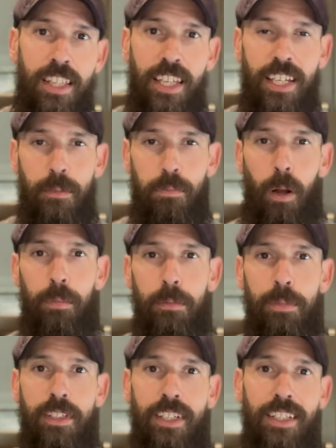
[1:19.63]
that you've probably
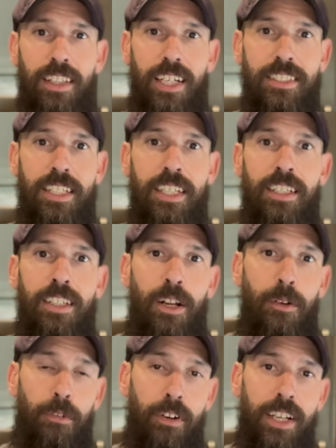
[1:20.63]
been neglecting,
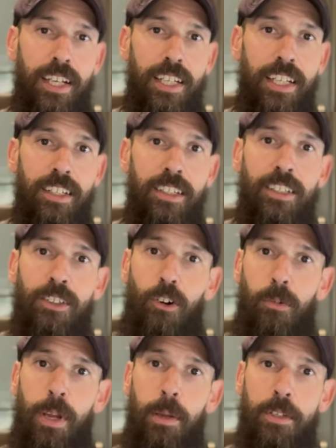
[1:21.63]
forgetting,
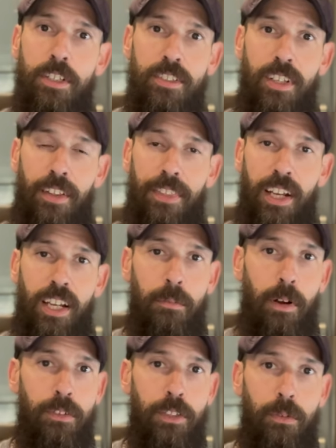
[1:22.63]
or maybe just not thinking
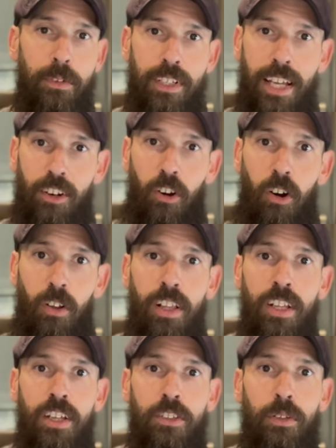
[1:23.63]
about doing at all.
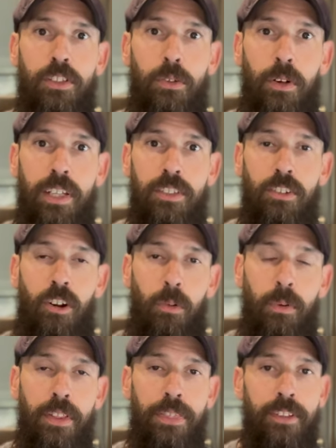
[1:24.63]
So let's go ahead and start
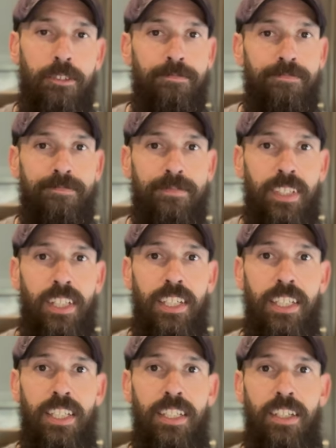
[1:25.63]
with
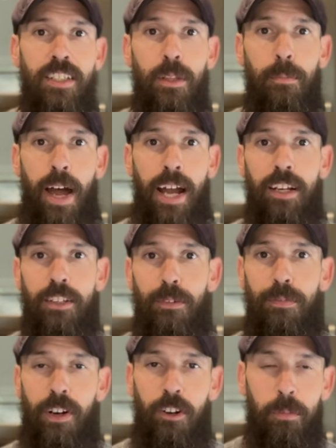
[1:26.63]
cleaning the back of your
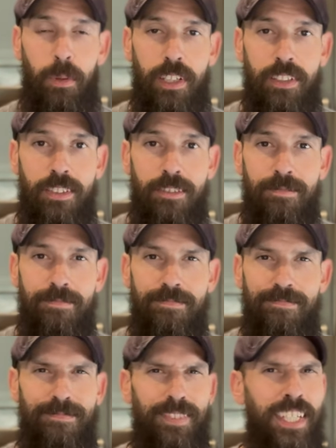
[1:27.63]
fireplace.
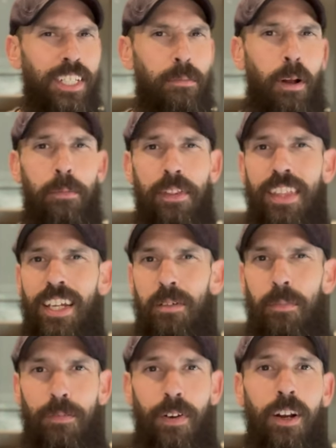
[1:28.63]
And you're probably
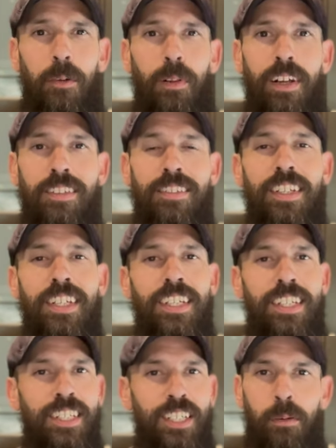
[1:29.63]
thinking, my fireplace?
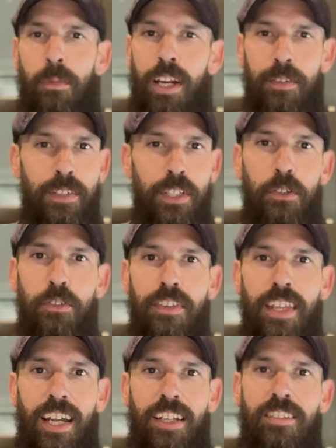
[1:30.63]
I'm not even using
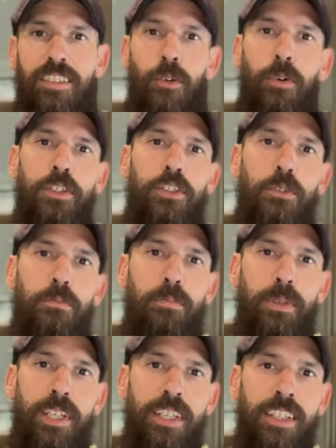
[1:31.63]
that. It's going to
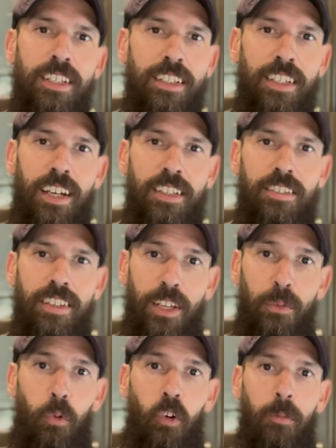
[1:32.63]
be nice
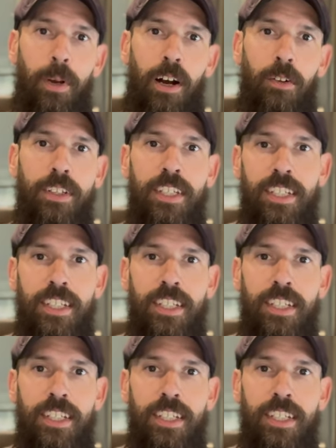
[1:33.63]
and warm out.